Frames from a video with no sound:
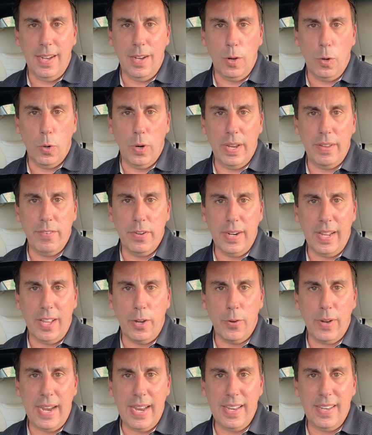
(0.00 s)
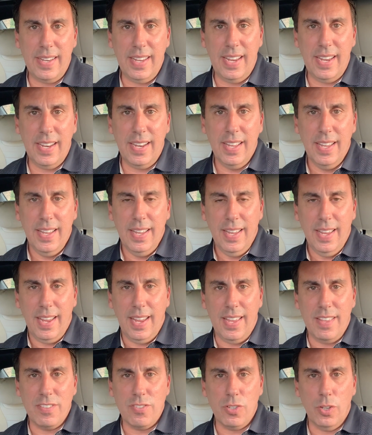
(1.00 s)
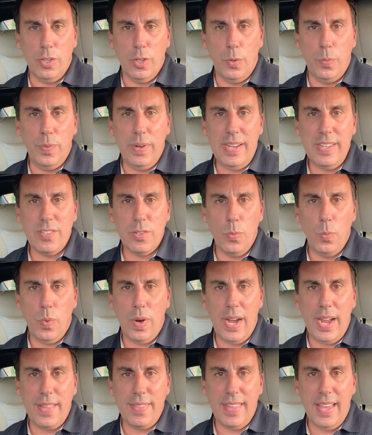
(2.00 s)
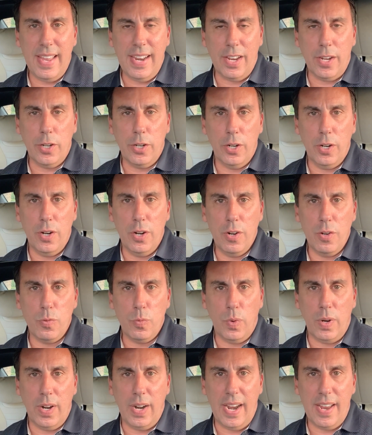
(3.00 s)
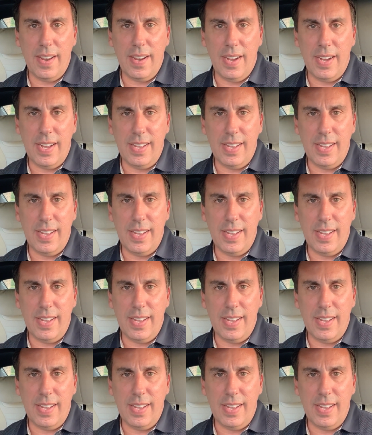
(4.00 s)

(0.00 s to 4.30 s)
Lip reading: or even a grant deed. And so the reason why that occurs, where